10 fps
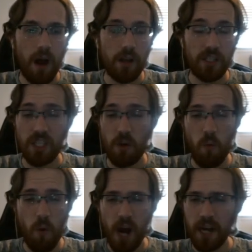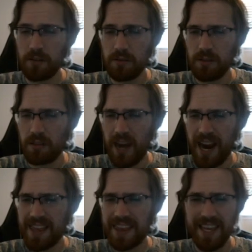Sawaddle,
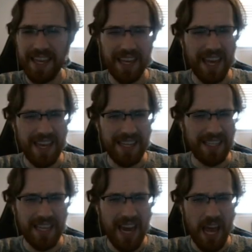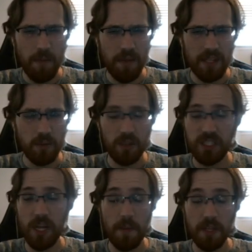I think, is the name of this one.
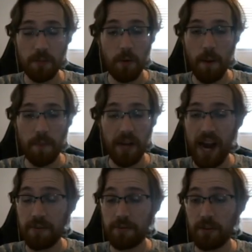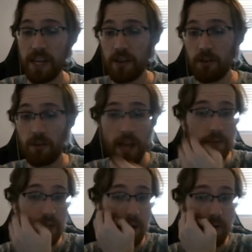Some of these Pokemon, I'm kind of forgetting their
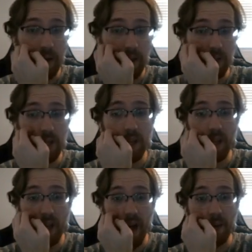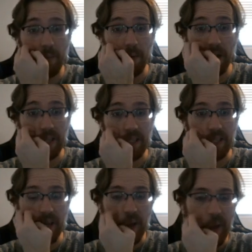names already. There's a lot of
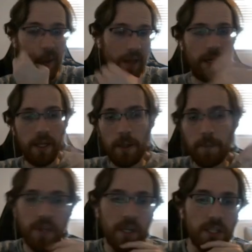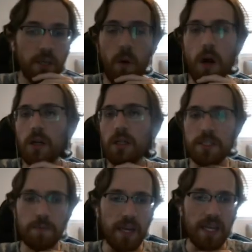bugs. Sawaddle
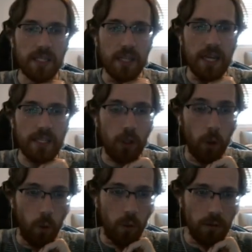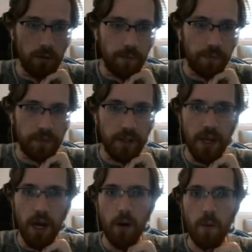is cool. You
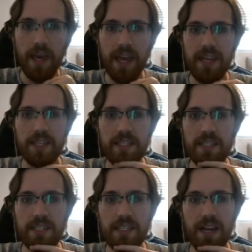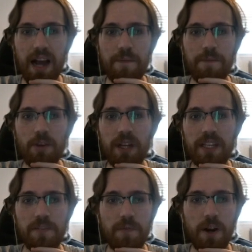know, I feel like
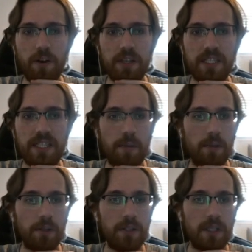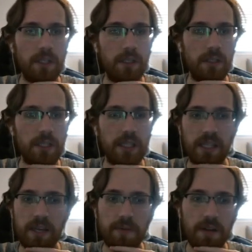it's very similar to
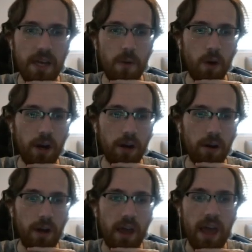Leaveney, where